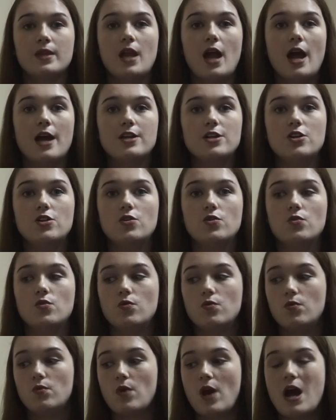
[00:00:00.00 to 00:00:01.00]
I knew
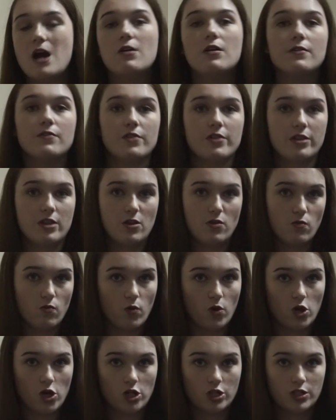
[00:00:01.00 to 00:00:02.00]
how everything
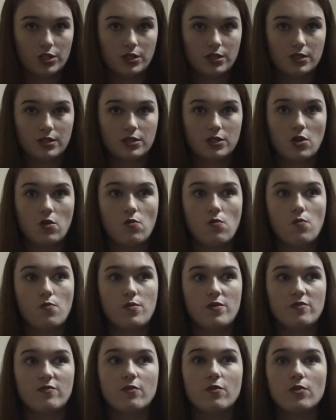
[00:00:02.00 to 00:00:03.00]
worked. So
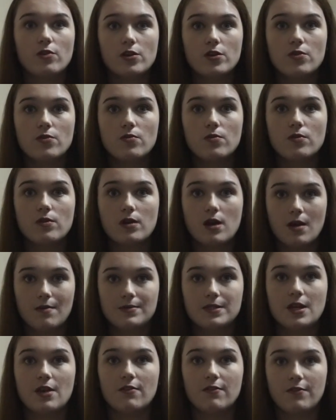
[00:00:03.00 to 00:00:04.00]
before you come
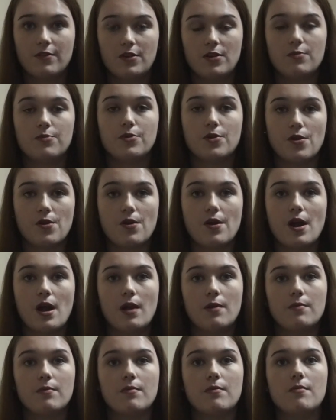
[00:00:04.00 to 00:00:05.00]
down for your
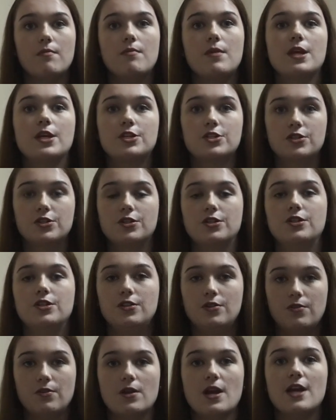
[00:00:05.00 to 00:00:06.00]
program, make sure
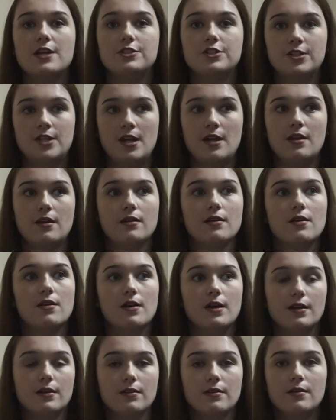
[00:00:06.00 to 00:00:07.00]
you're educated
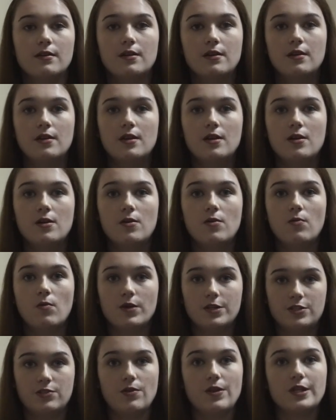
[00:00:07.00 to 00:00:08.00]
on
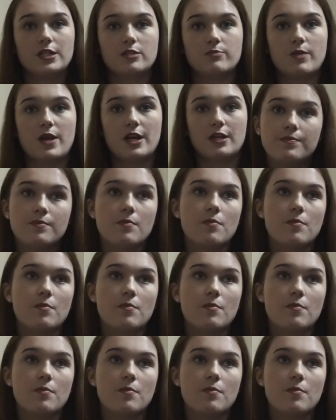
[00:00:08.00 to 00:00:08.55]
what to expect.